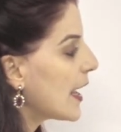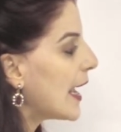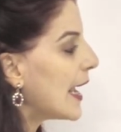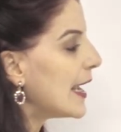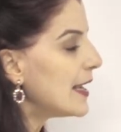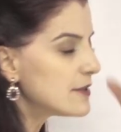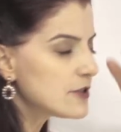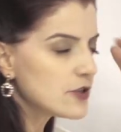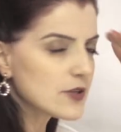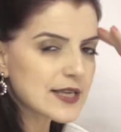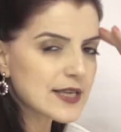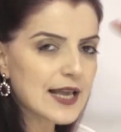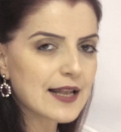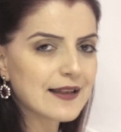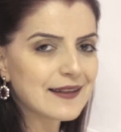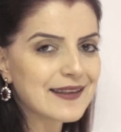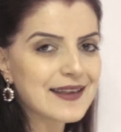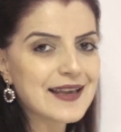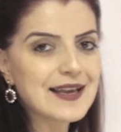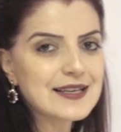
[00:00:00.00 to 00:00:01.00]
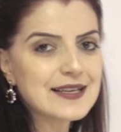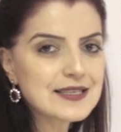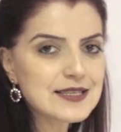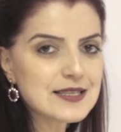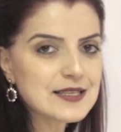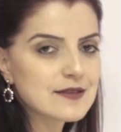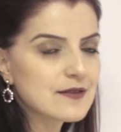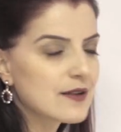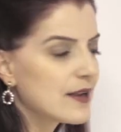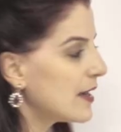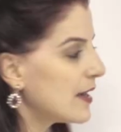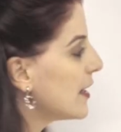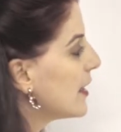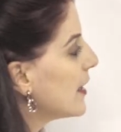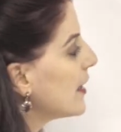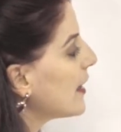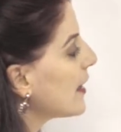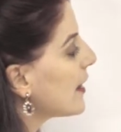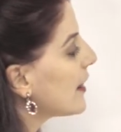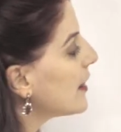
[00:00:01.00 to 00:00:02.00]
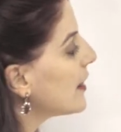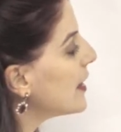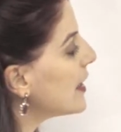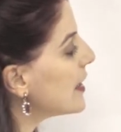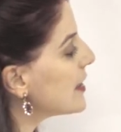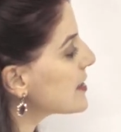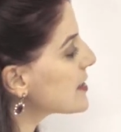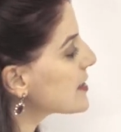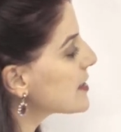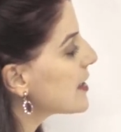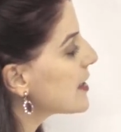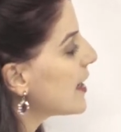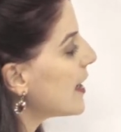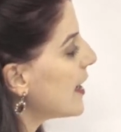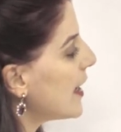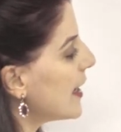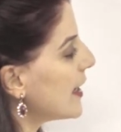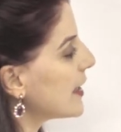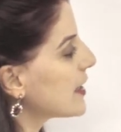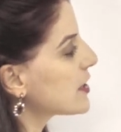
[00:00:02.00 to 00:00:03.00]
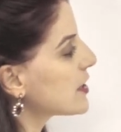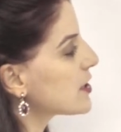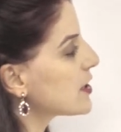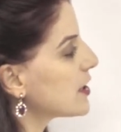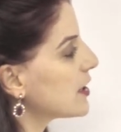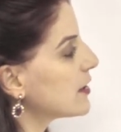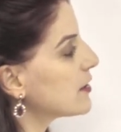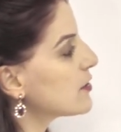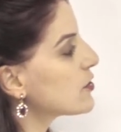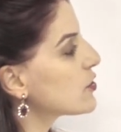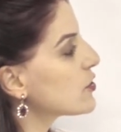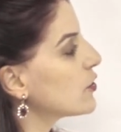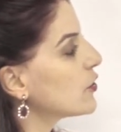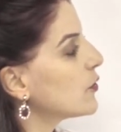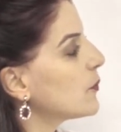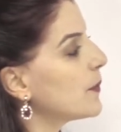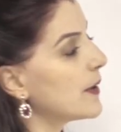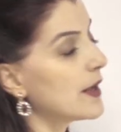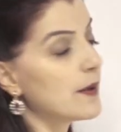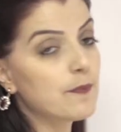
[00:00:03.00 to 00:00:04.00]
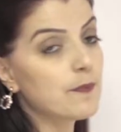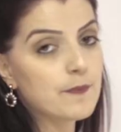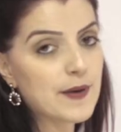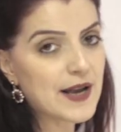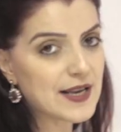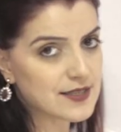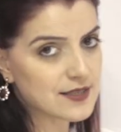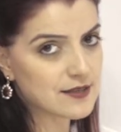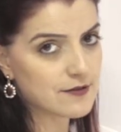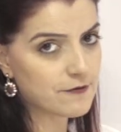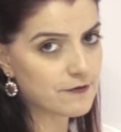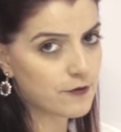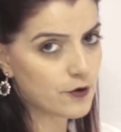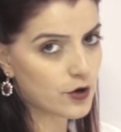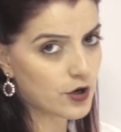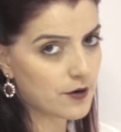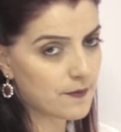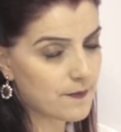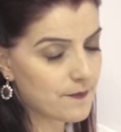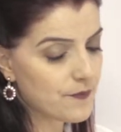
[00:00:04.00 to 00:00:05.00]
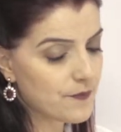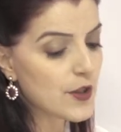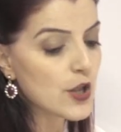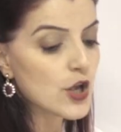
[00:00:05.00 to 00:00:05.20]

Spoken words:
as you can guess, this action should be passive form.